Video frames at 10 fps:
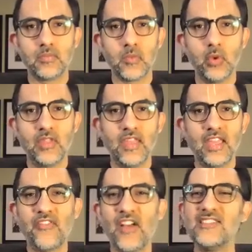We think
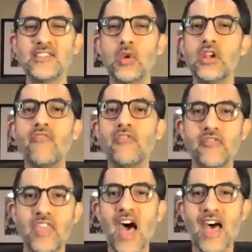if I just do enough of
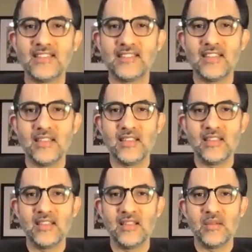that,
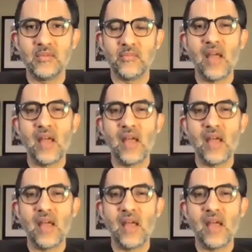my